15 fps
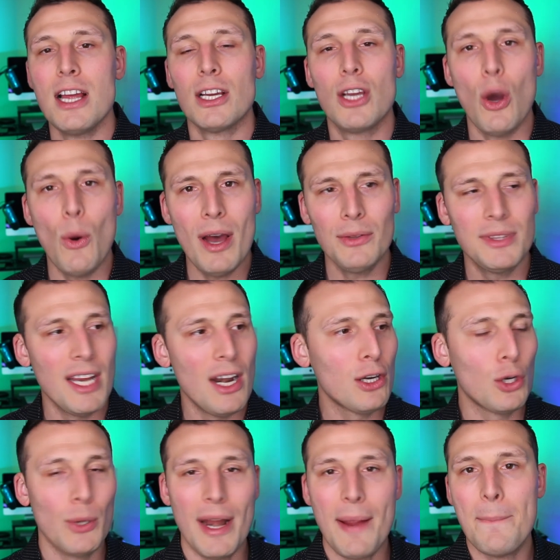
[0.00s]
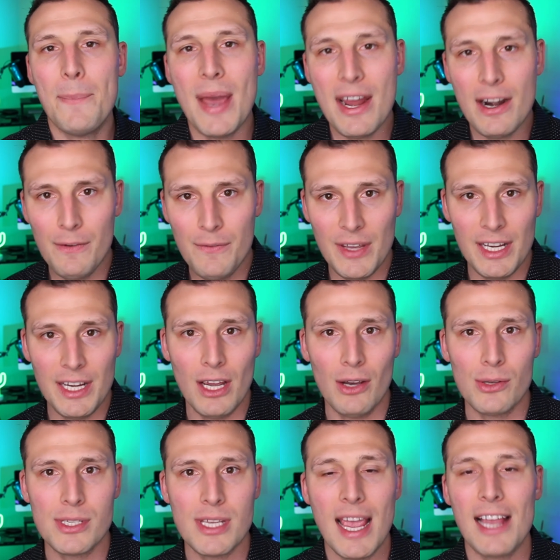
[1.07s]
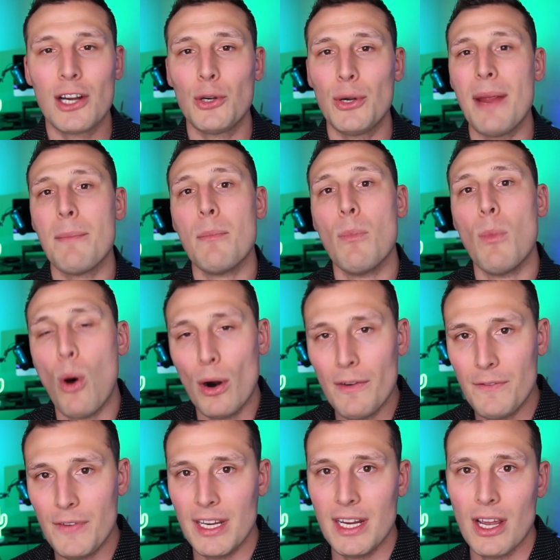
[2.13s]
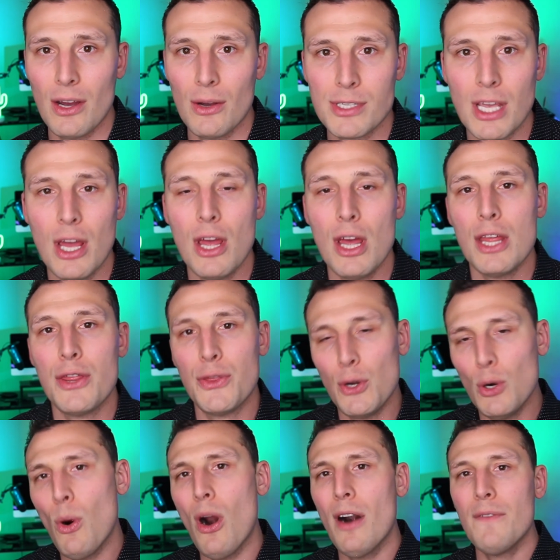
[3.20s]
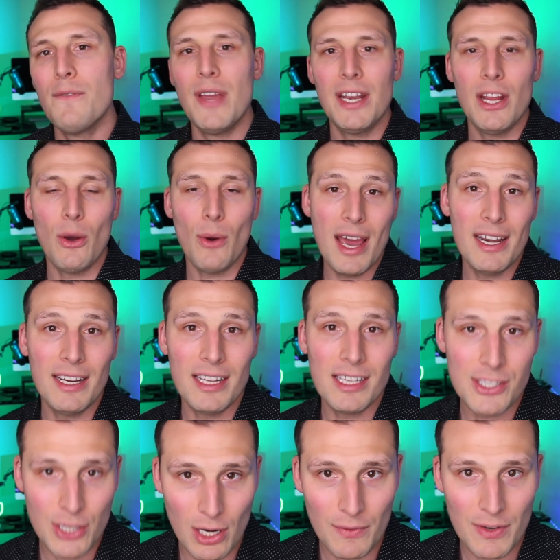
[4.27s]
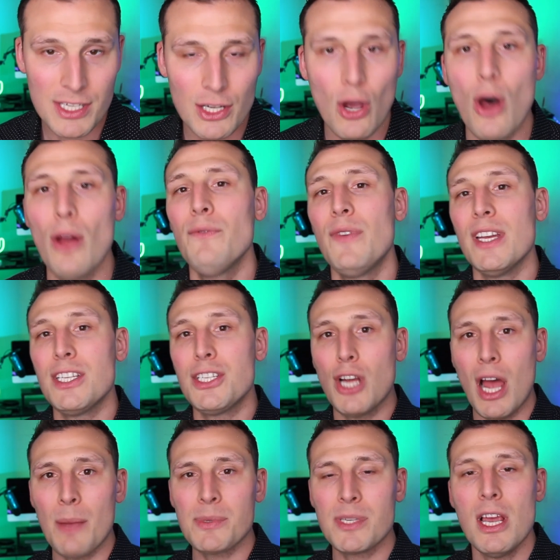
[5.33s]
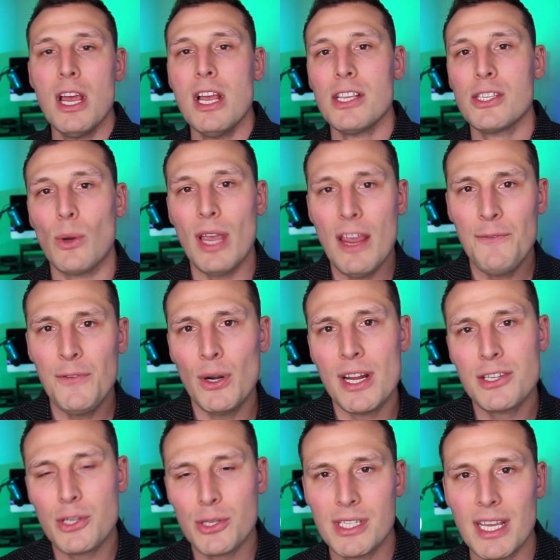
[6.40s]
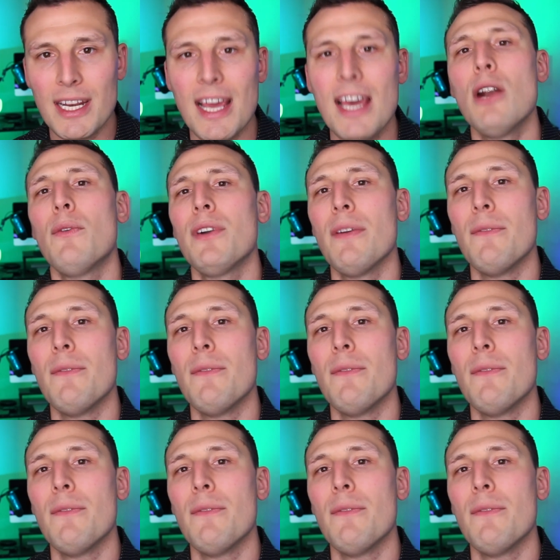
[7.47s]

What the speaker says: Go out there, create better videos, and create more videos through our video editing service called VidChops. So if you're interested, head over to